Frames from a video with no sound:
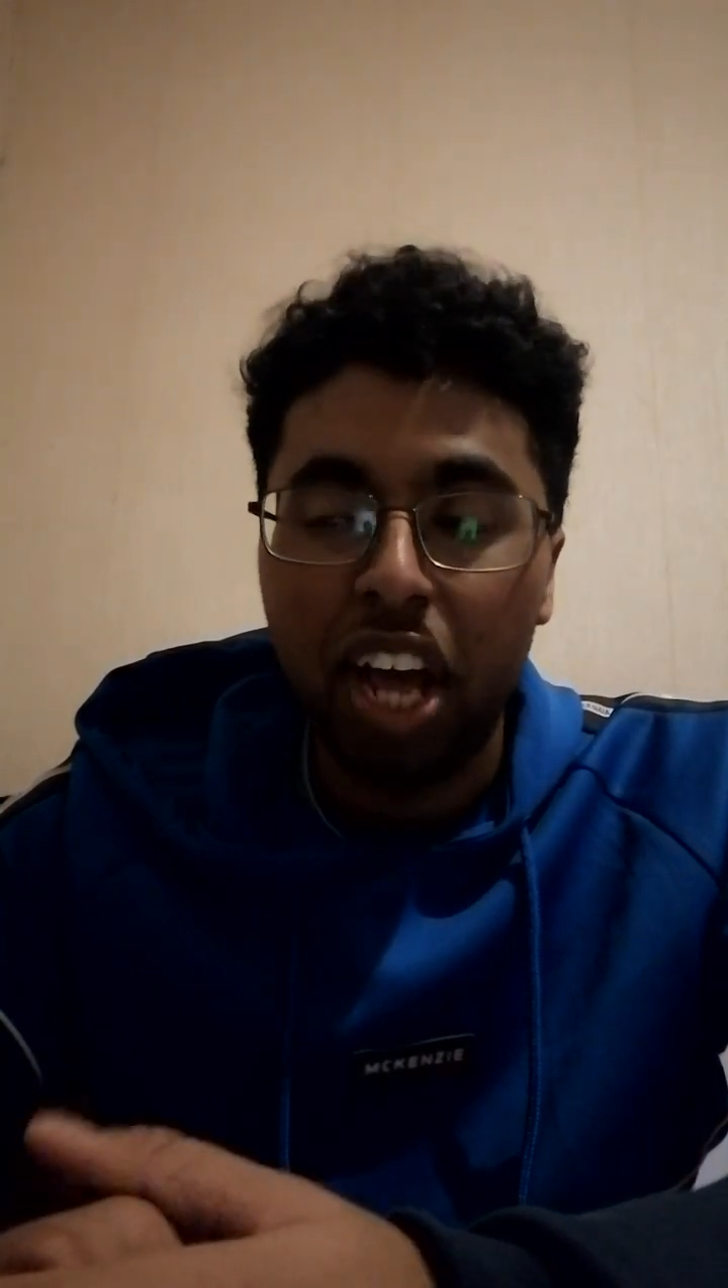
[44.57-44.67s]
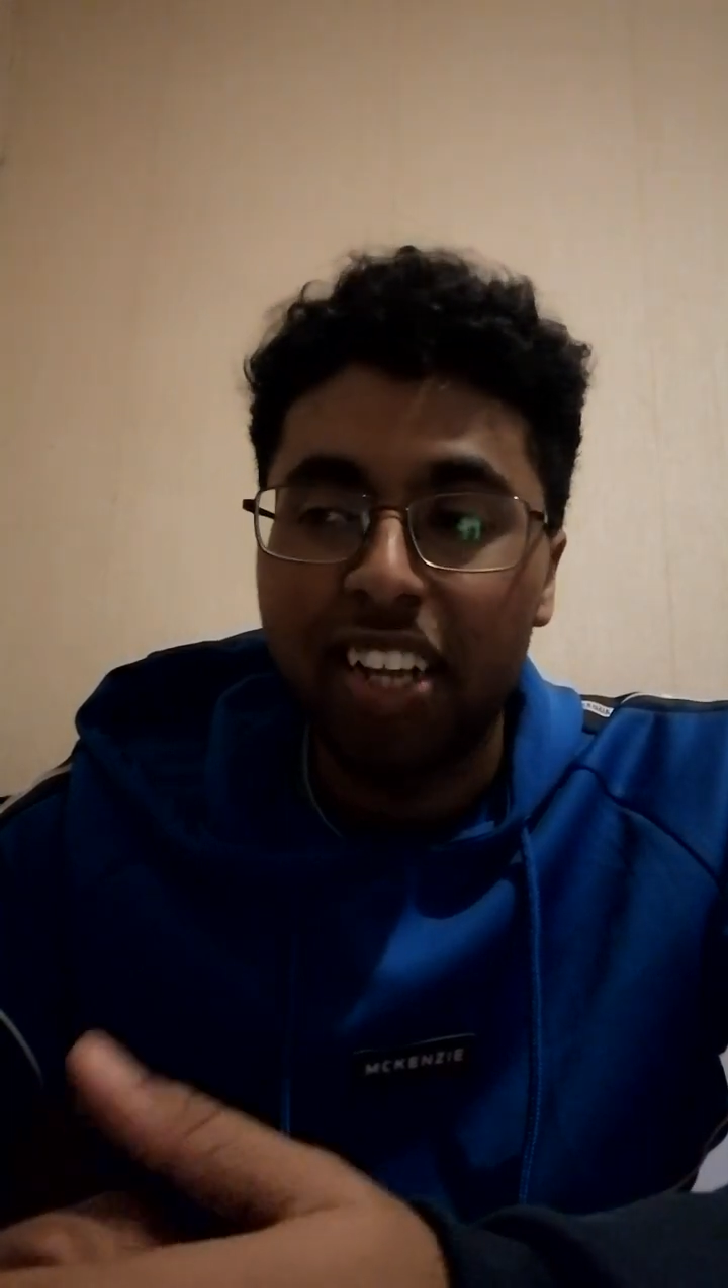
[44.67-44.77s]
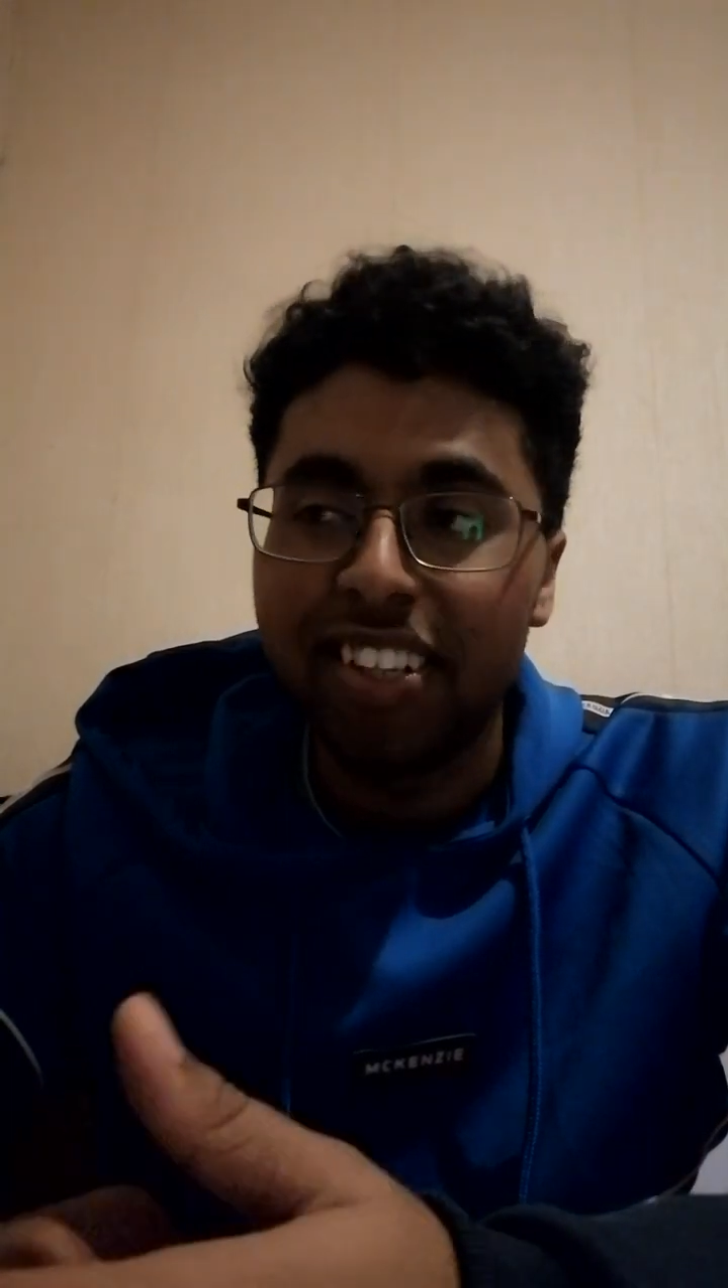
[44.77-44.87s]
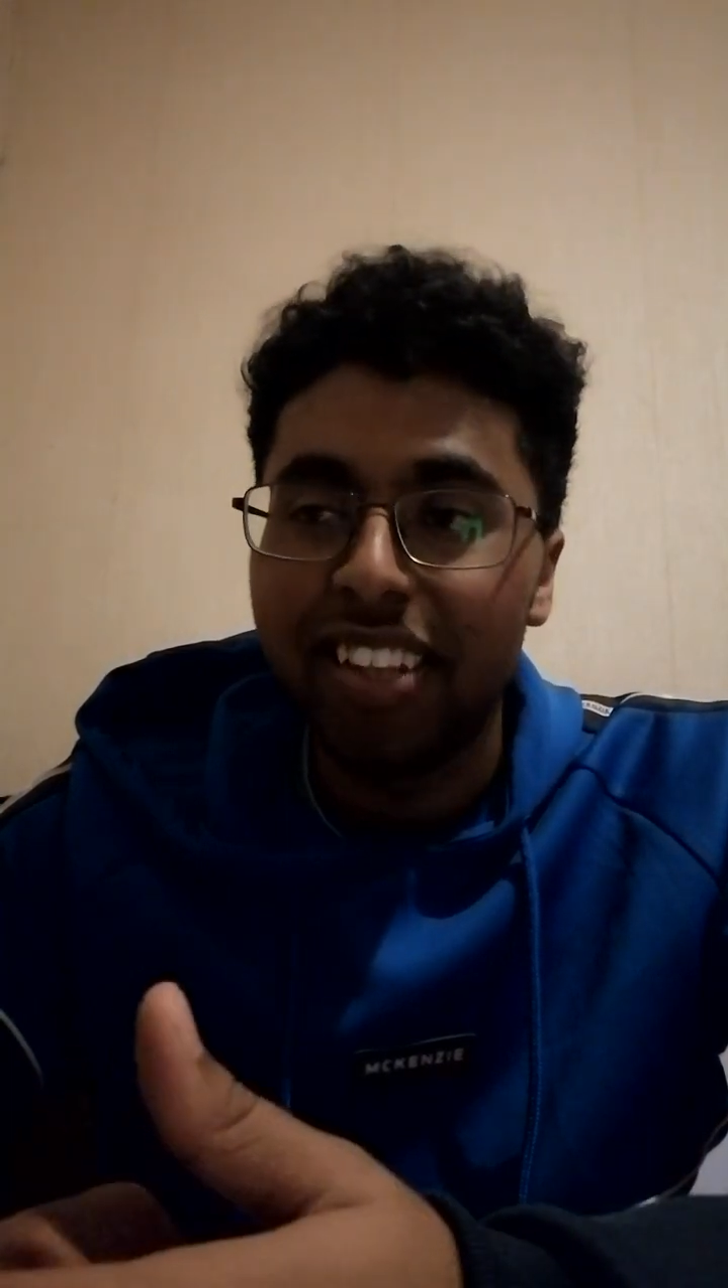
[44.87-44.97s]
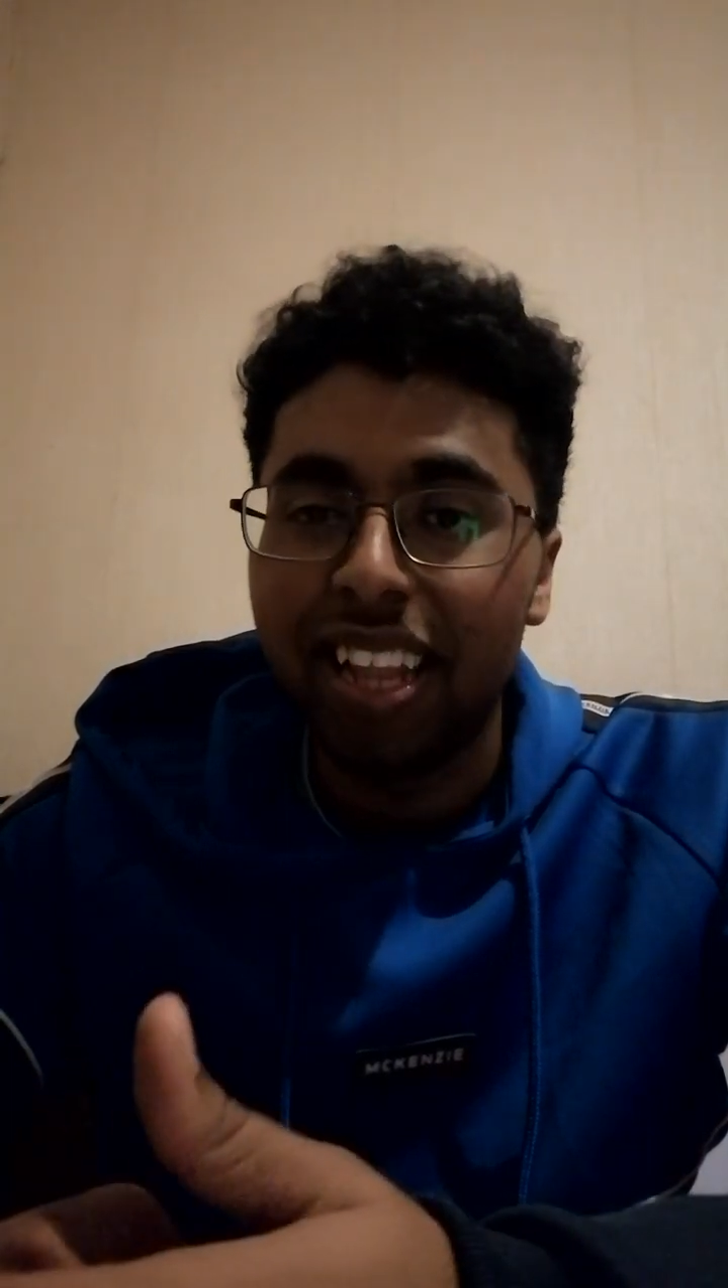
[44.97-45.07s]
and
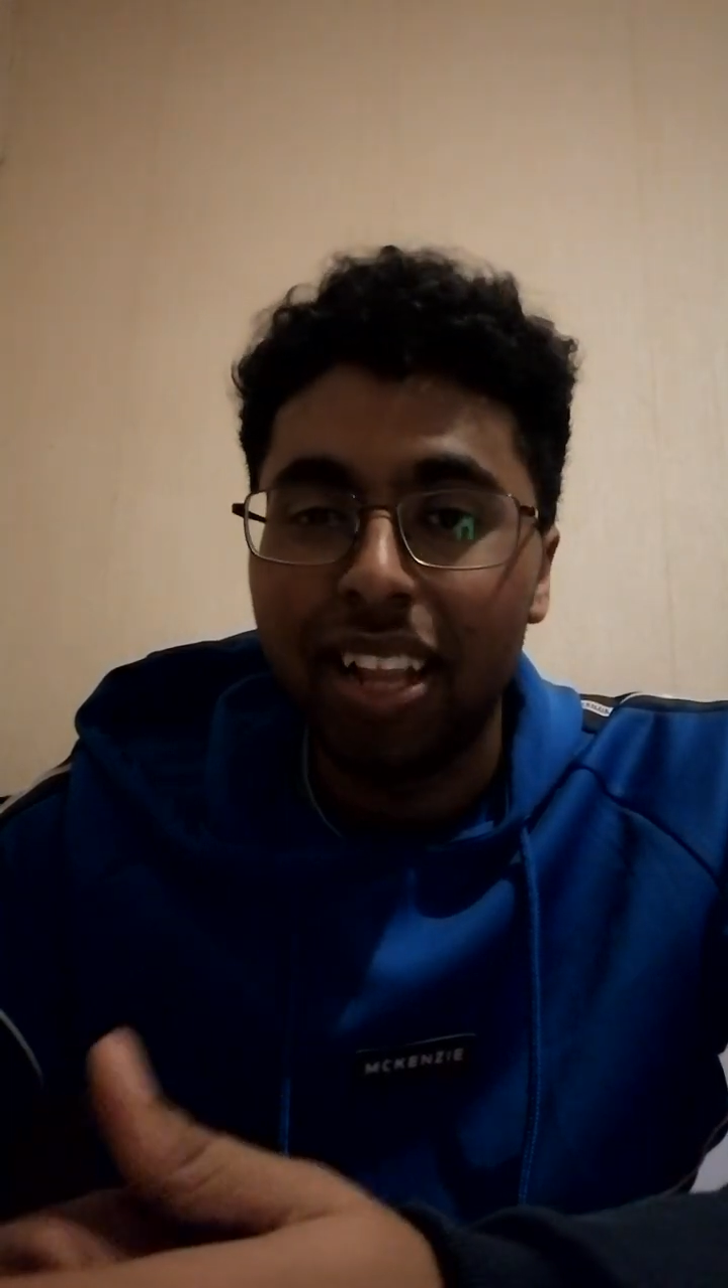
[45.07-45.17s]
I'm still